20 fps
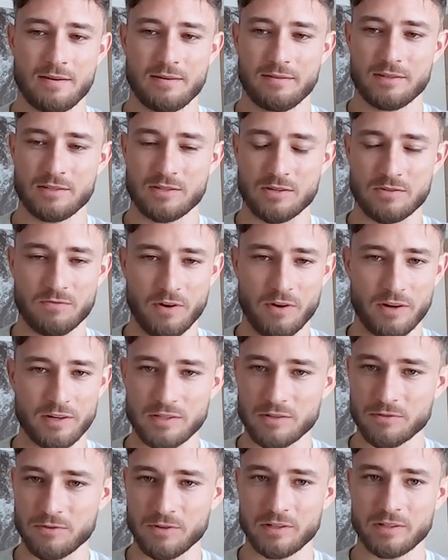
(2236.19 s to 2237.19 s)
This is very
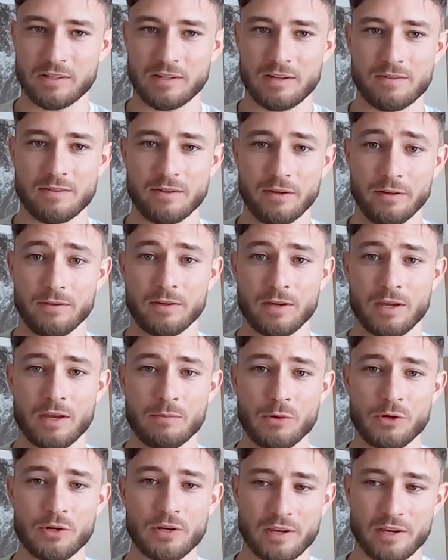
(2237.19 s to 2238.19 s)
different. The
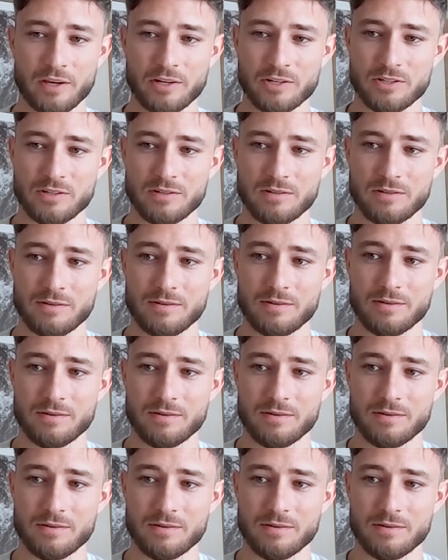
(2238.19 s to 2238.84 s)
communication